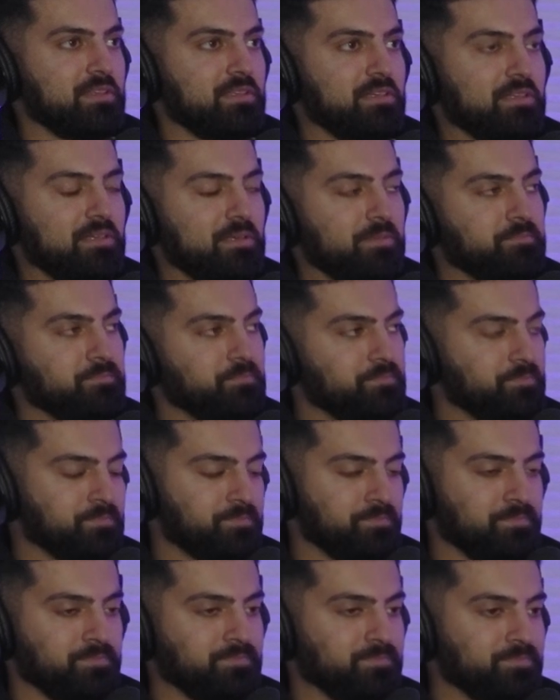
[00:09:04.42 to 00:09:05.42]
the
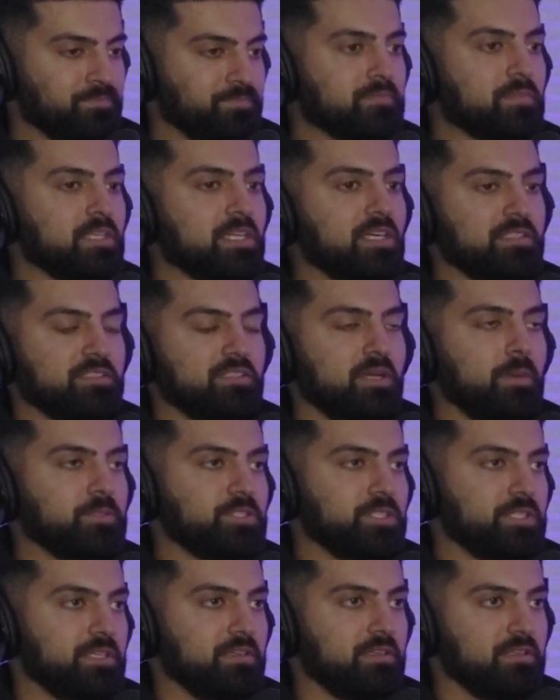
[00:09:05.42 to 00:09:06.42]

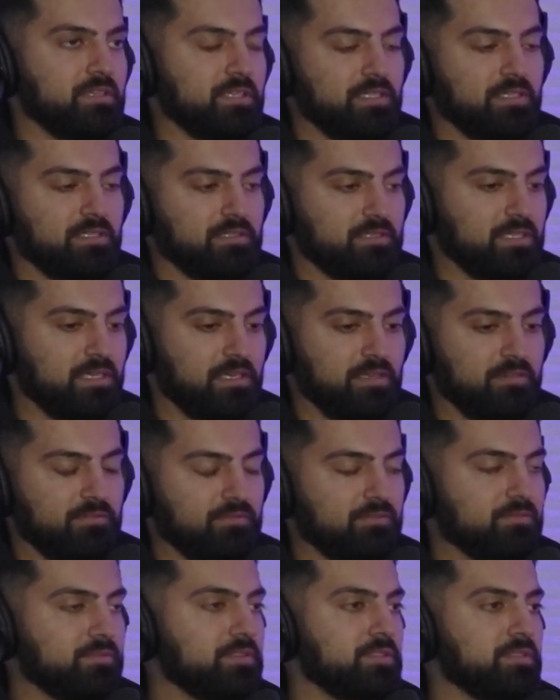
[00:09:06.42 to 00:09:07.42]
assumption and the kind of
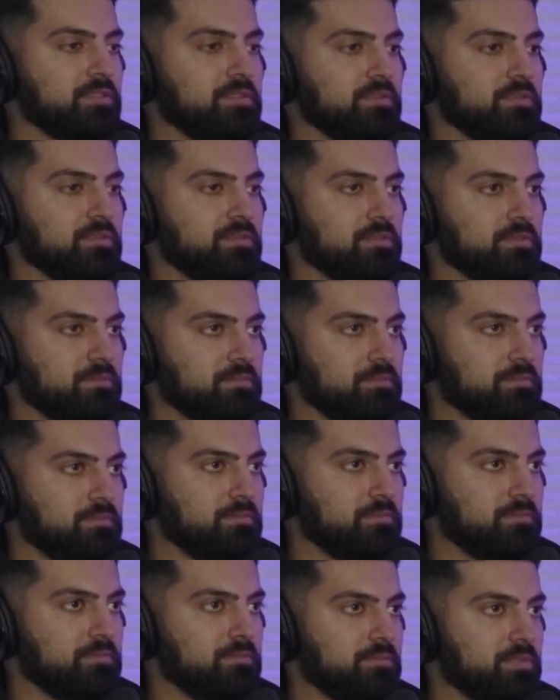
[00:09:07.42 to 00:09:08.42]

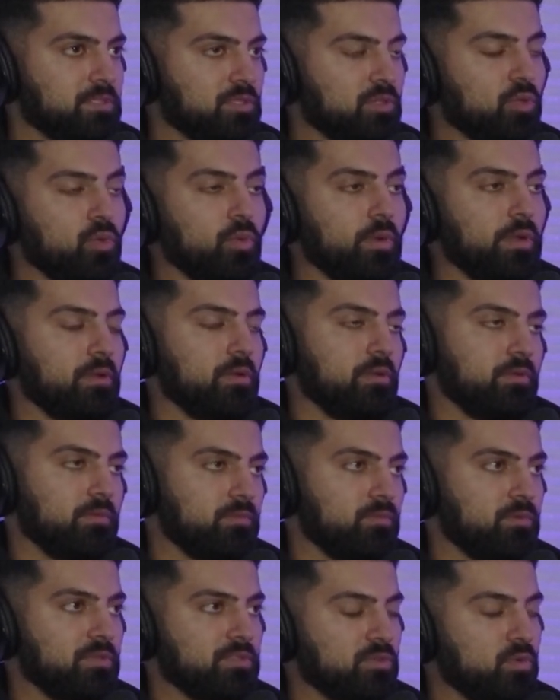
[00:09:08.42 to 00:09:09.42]
clue in on
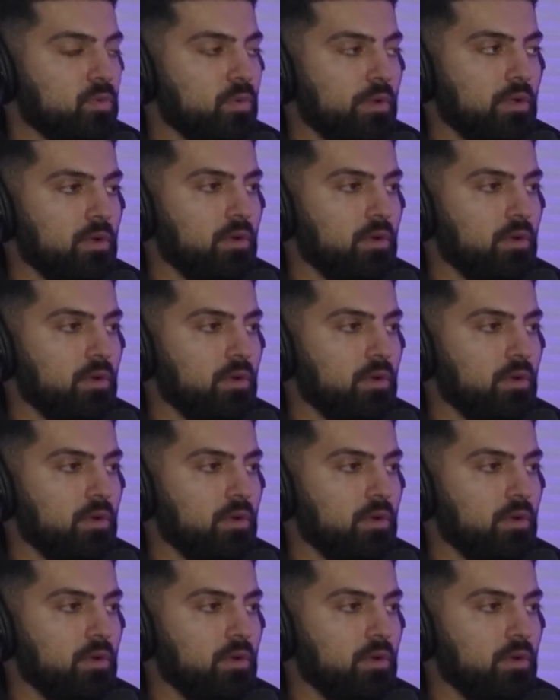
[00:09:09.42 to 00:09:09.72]
what's going